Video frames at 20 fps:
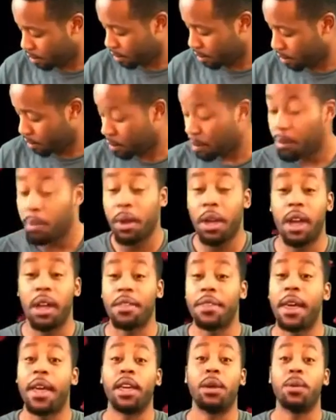But yeah,
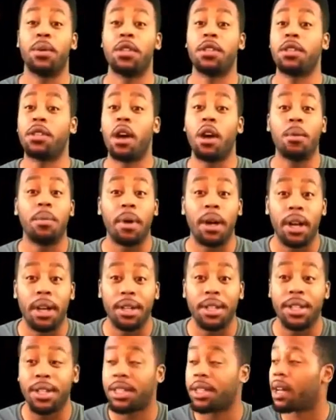thank you so
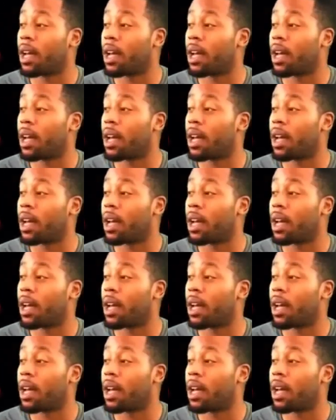much.